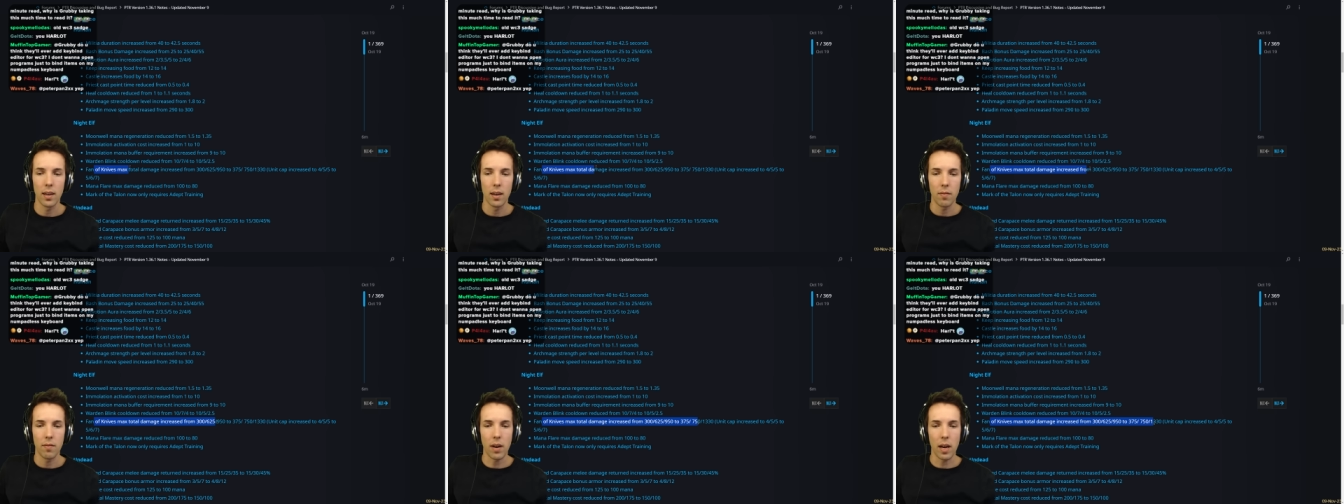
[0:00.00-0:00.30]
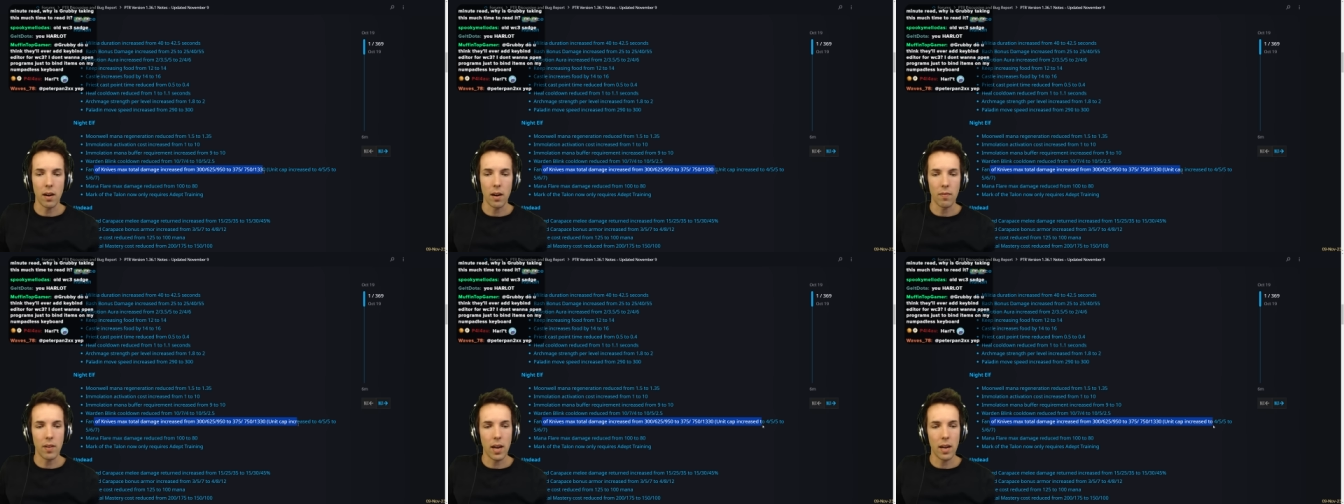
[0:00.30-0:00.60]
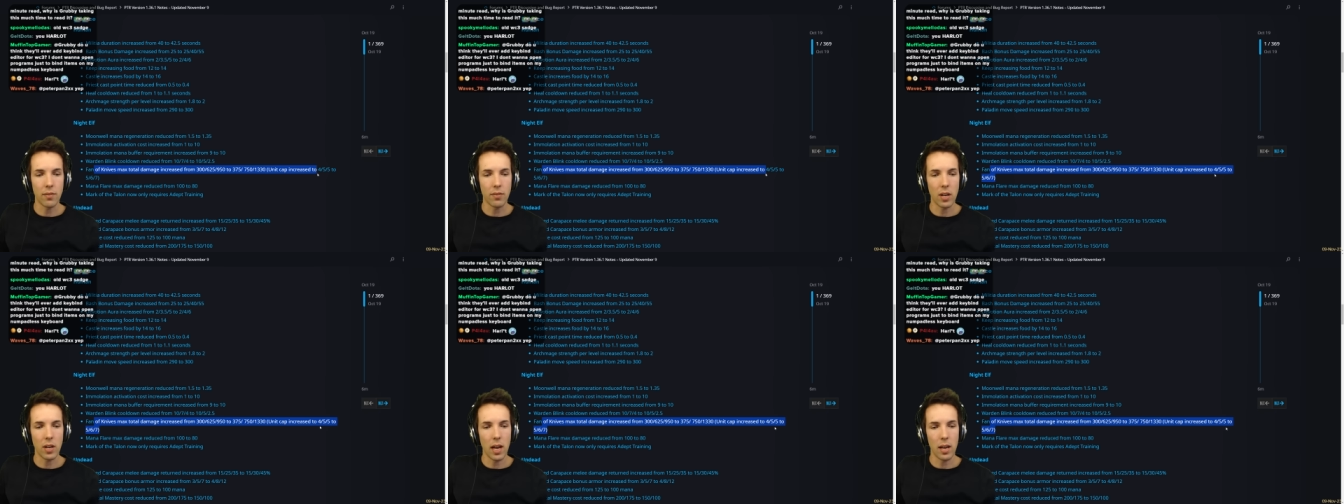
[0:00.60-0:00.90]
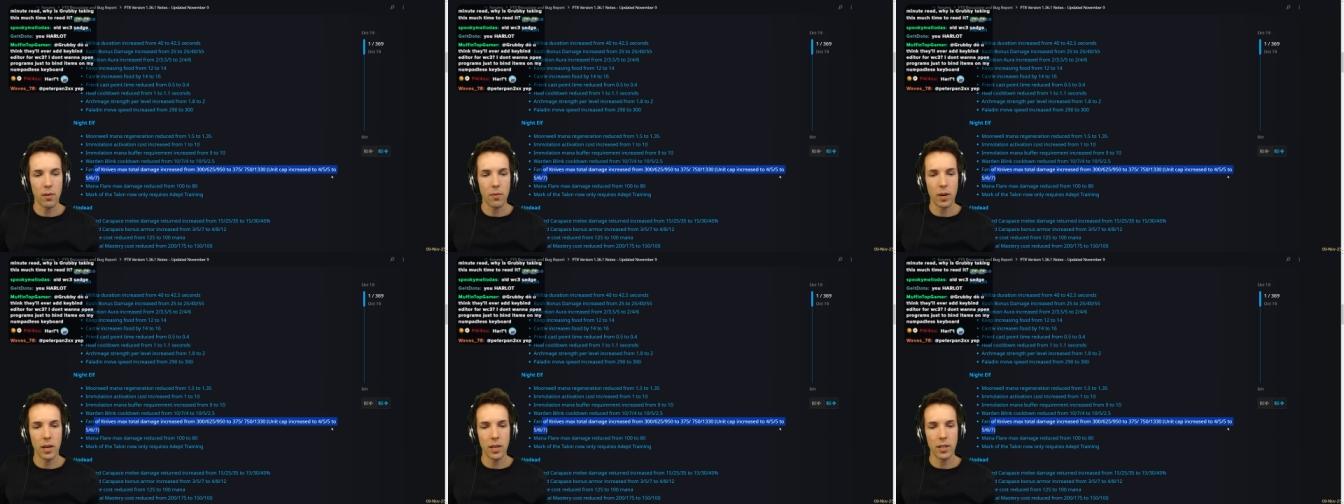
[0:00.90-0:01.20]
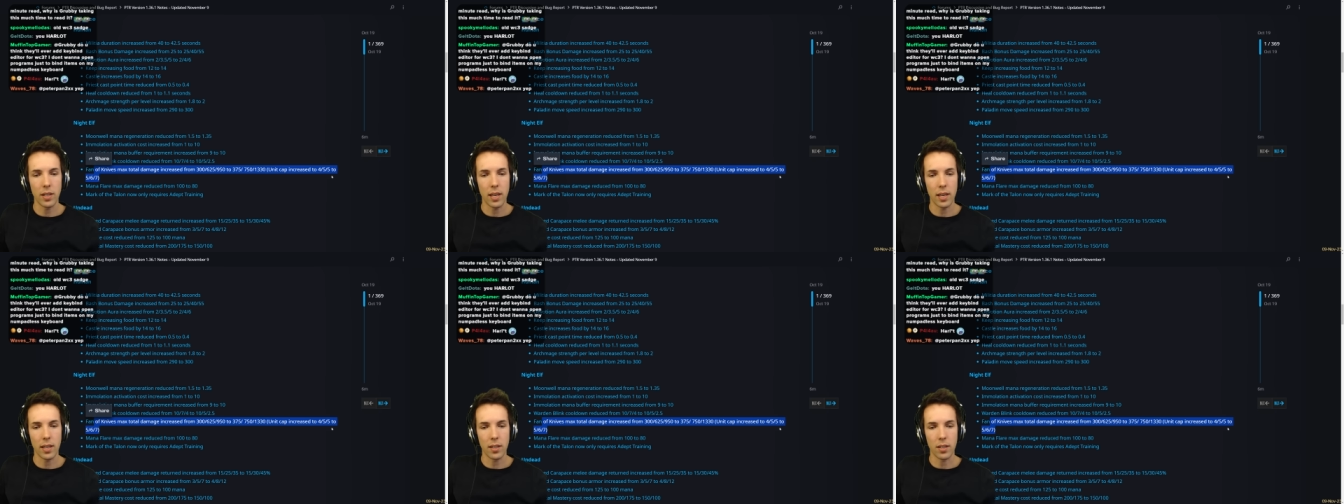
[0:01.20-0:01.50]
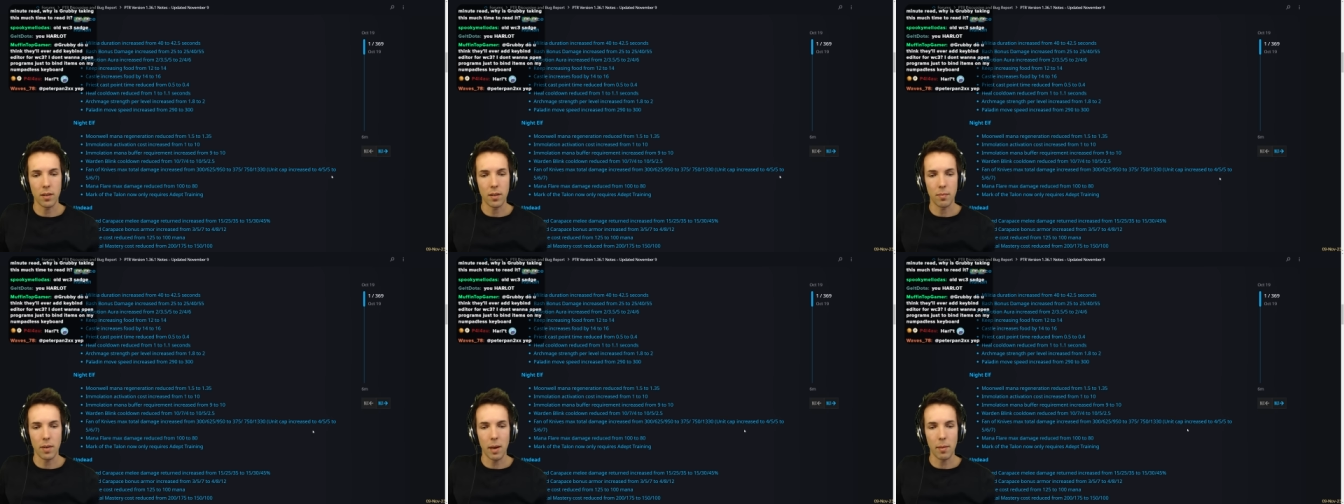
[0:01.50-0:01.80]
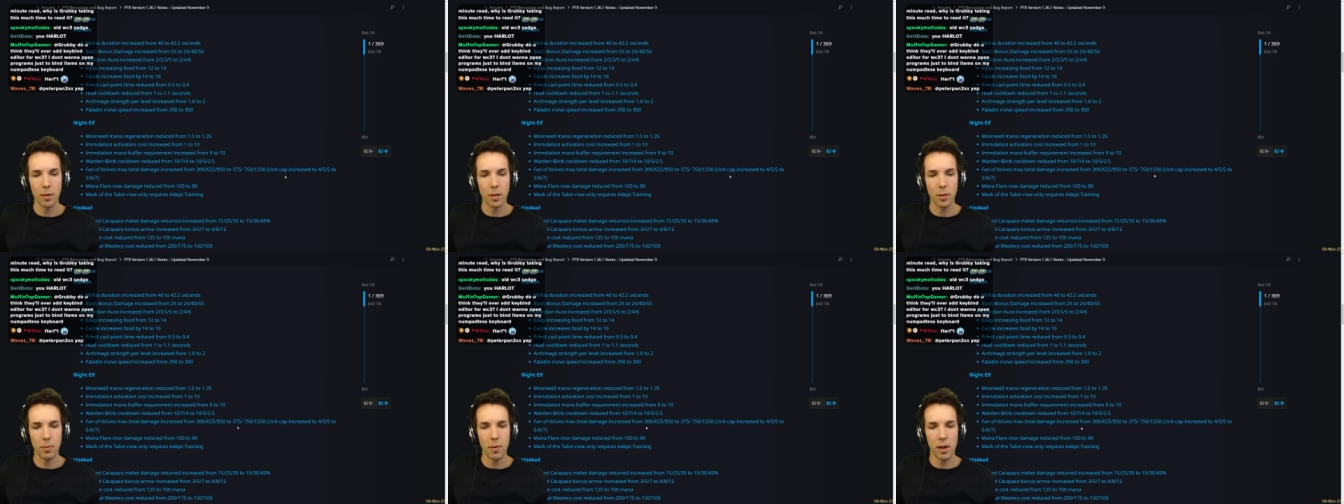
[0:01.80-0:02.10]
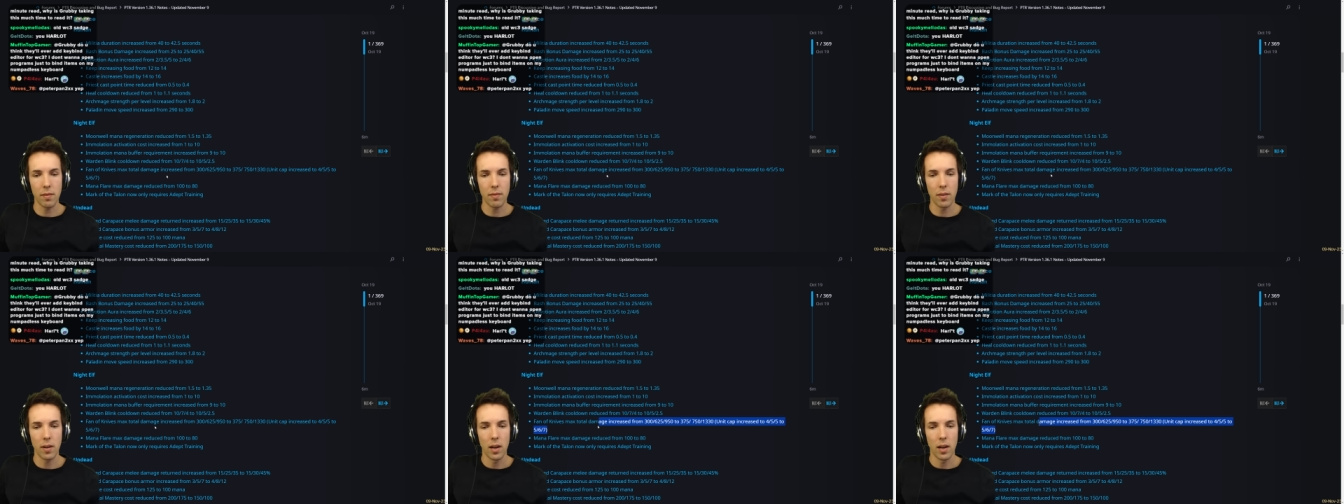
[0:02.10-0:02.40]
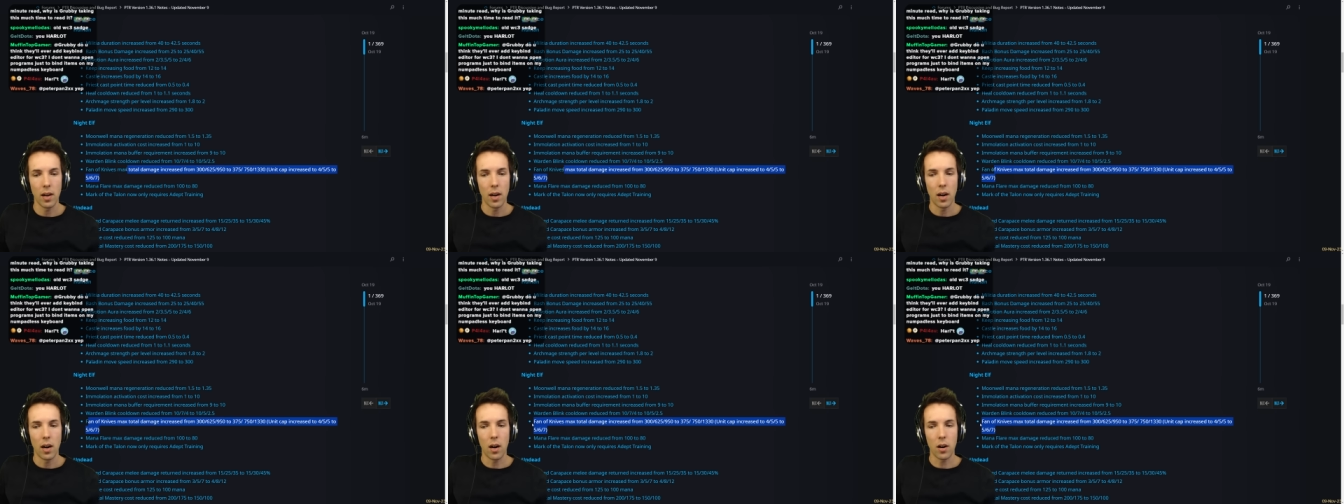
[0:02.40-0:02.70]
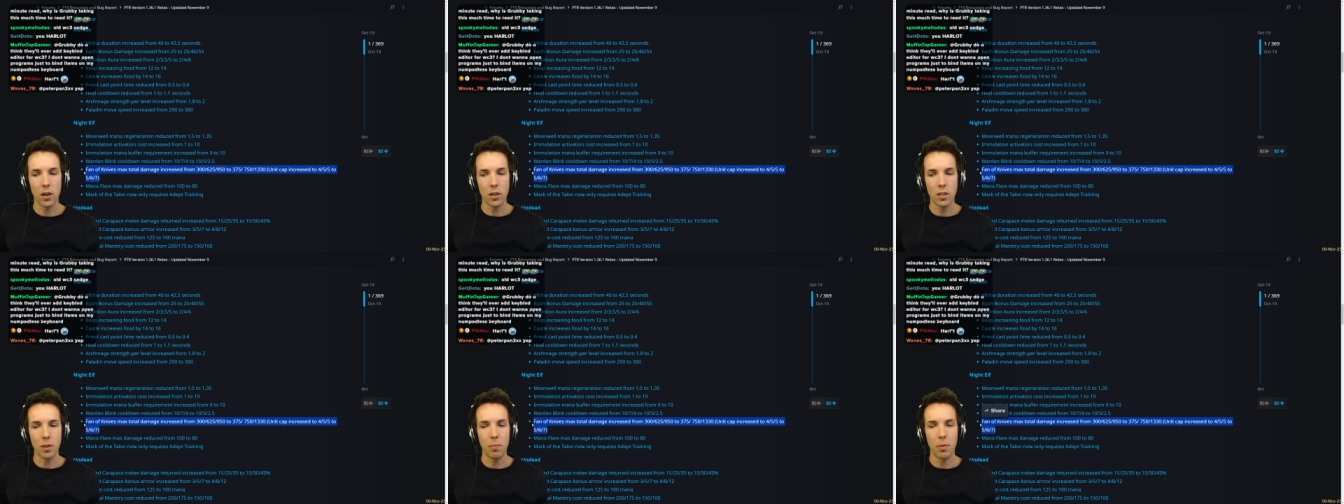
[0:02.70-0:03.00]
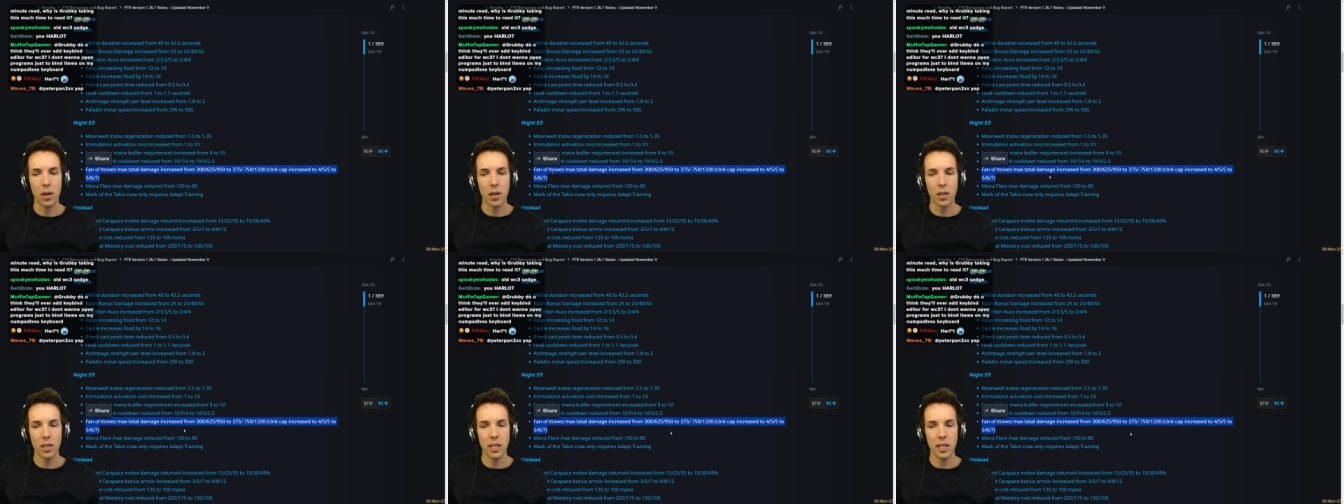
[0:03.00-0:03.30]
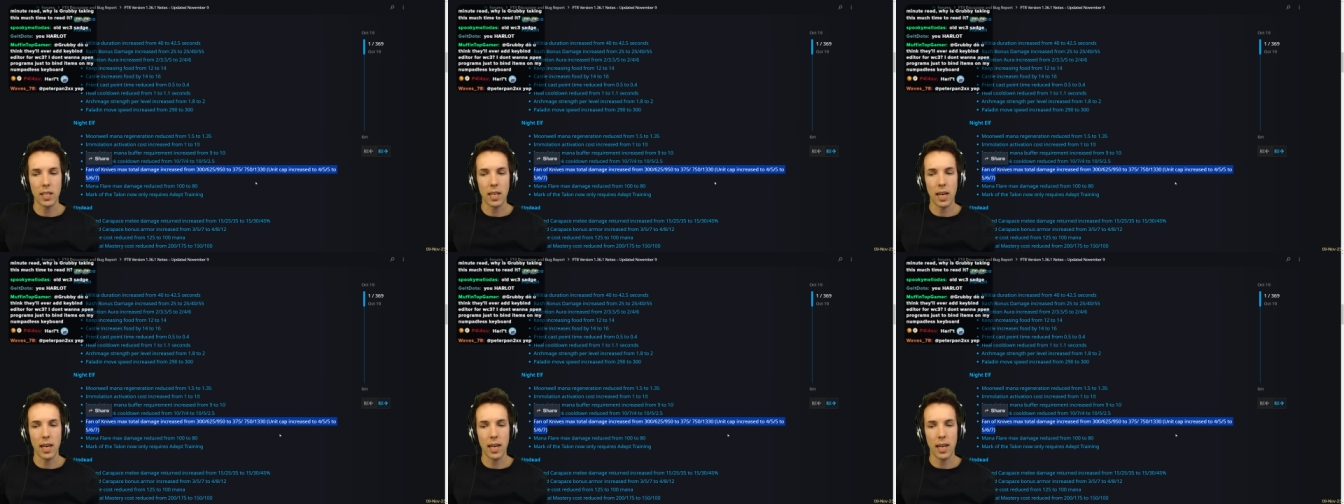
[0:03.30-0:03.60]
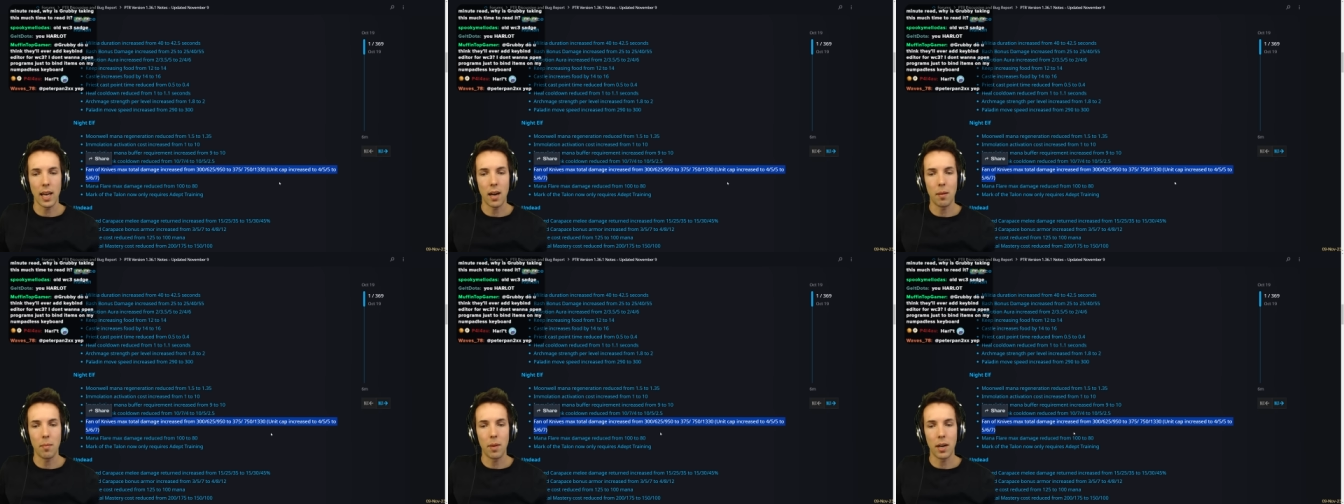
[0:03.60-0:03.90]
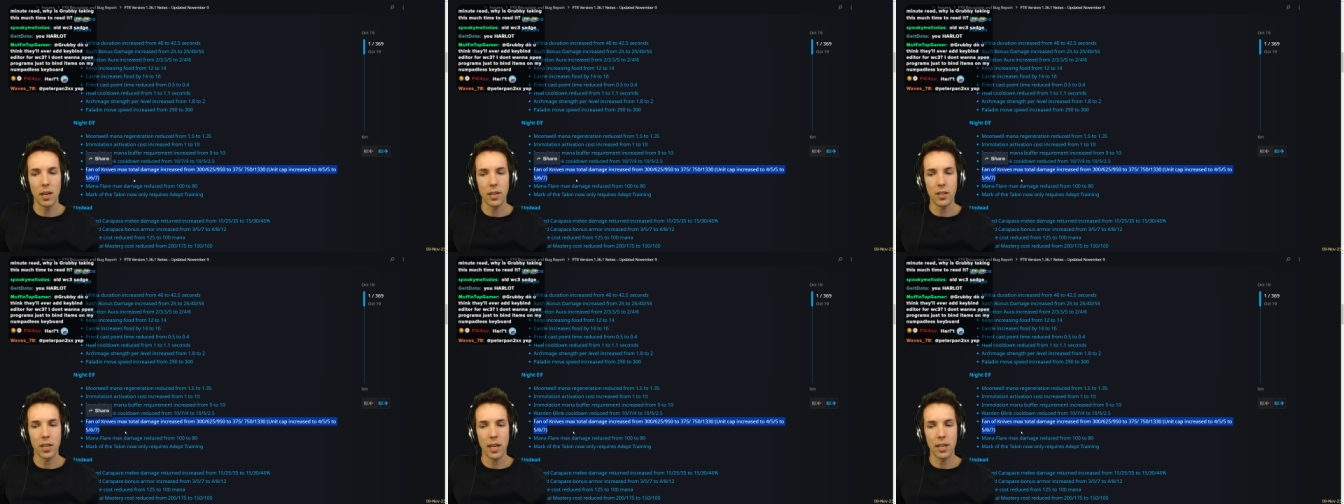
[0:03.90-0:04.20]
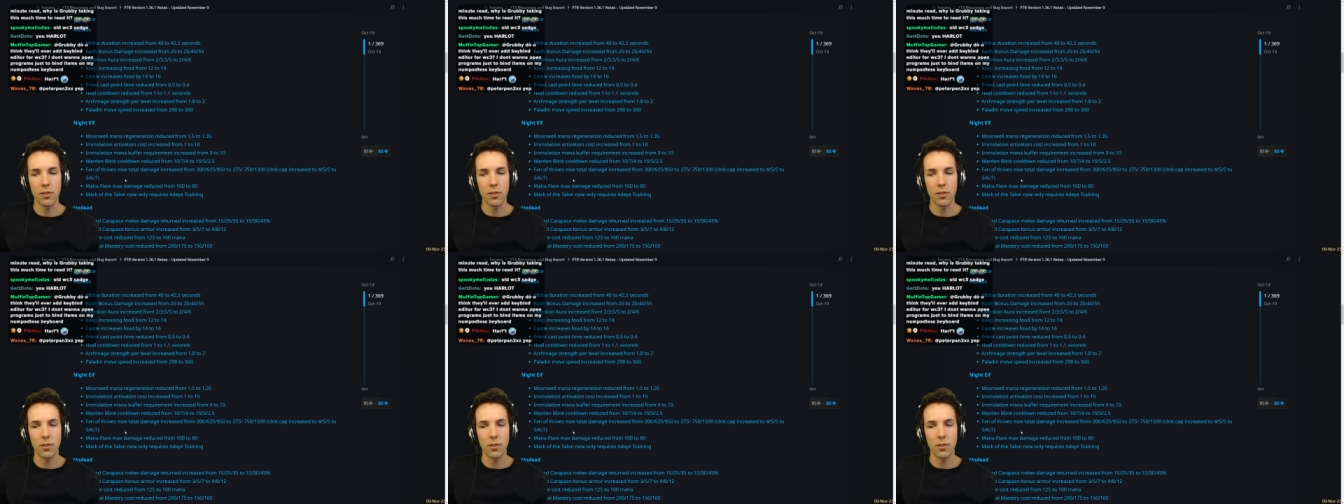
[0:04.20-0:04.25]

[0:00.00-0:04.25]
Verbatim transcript: Fan of Knives likewise gets some damage buff, Hard to parse exactly how much.